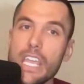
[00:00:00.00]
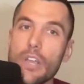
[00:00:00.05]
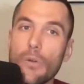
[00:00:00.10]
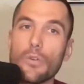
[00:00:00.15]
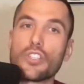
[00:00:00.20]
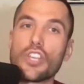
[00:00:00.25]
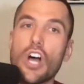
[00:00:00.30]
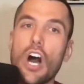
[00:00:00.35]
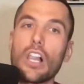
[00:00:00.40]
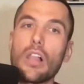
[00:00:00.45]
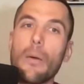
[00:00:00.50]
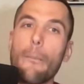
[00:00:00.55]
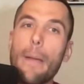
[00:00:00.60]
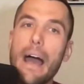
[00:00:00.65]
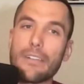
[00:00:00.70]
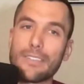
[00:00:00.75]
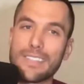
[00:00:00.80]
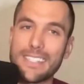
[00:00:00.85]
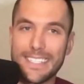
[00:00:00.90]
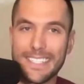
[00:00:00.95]
It was all
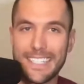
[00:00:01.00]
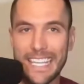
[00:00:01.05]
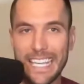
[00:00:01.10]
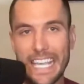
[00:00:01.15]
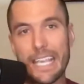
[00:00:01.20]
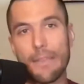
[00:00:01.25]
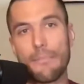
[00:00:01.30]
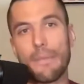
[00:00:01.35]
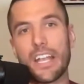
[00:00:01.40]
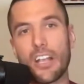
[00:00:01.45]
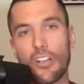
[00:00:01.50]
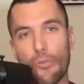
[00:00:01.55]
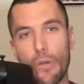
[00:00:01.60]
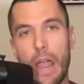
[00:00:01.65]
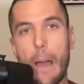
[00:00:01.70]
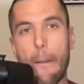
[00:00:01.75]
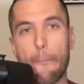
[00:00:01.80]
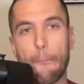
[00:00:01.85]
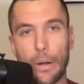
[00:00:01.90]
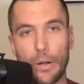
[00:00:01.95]
about scheming
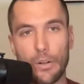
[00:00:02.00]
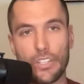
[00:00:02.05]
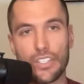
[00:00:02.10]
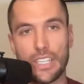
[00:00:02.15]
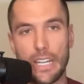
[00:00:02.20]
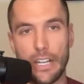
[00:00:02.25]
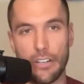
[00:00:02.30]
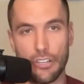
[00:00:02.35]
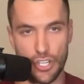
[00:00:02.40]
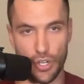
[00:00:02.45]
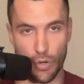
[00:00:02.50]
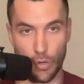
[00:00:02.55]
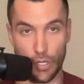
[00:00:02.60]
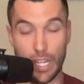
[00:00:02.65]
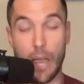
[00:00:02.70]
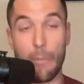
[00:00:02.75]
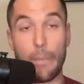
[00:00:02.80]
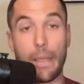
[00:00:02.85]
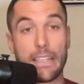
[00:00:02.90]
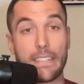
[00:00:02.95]
around personnel
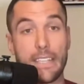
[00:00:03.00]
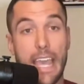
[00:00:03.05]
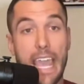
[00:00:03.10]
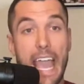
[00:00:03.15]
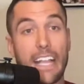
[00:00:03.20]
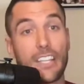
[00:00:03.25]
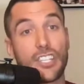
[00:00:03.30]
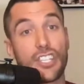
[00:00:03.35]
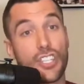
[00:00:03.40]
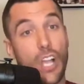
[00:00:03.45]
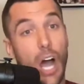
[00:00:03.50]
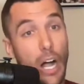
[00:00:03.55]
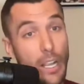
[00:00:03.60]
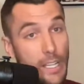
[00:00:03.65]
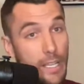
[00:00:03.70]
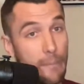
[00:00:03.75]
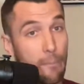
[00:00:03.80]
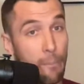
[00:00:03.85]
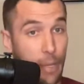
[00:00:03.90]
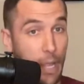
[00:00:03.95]
shortcomings. They had
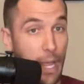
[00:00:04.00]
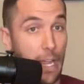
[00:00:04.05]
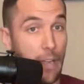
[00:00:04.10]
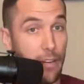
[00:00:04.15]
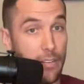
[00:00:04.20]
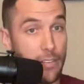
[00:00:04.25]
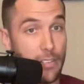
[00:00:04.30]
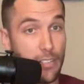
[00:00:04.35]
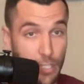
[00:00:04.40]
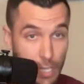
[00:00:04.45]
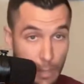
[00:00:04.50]
solid players.